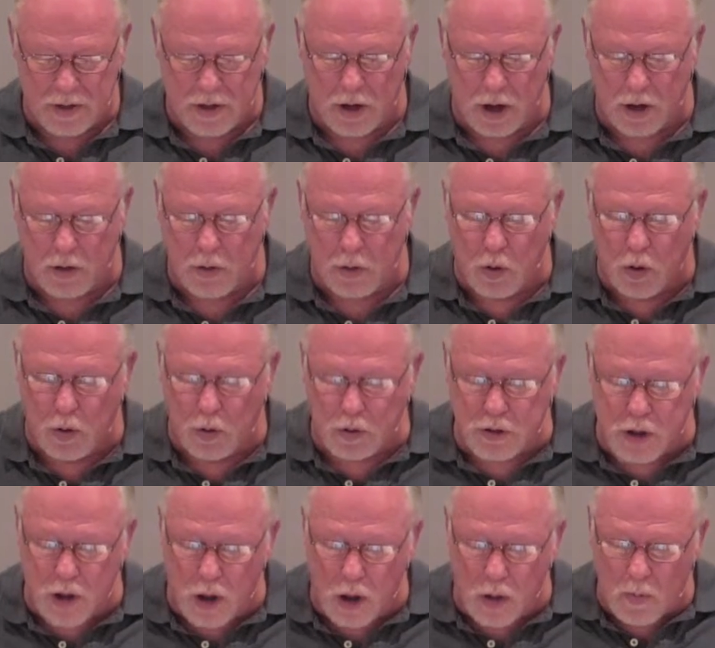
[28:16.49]
A God who
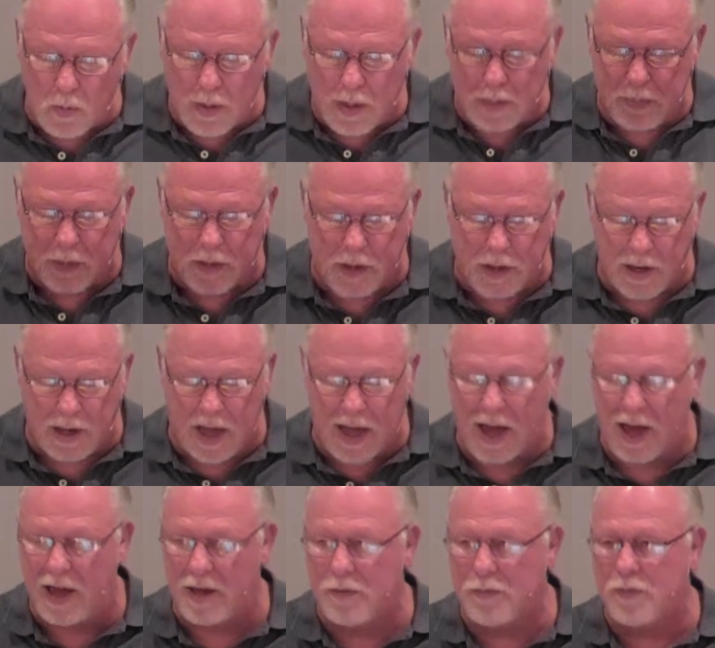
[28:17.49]
holds all people
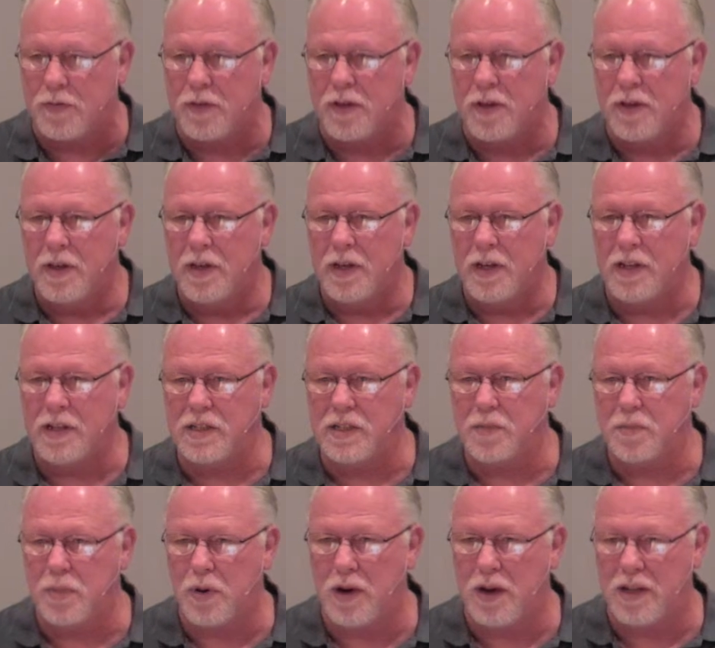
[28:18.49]
alive in his
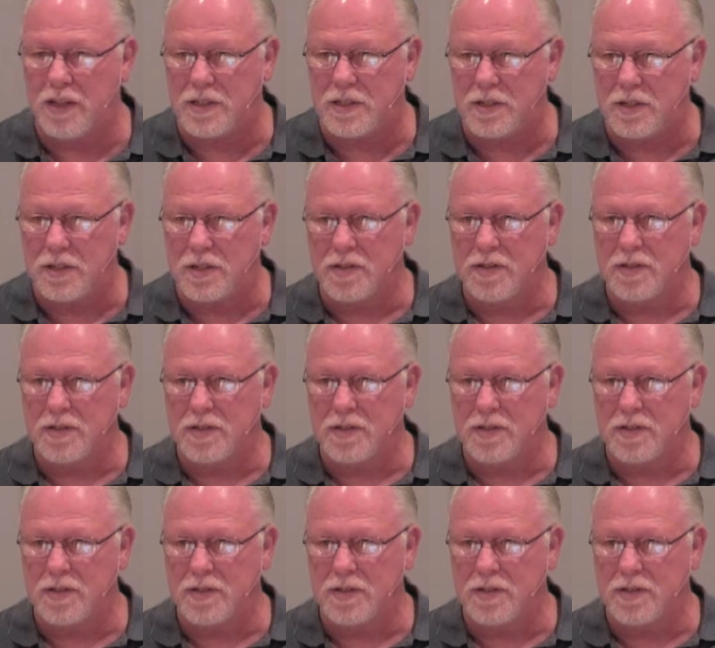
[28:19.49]
embrace.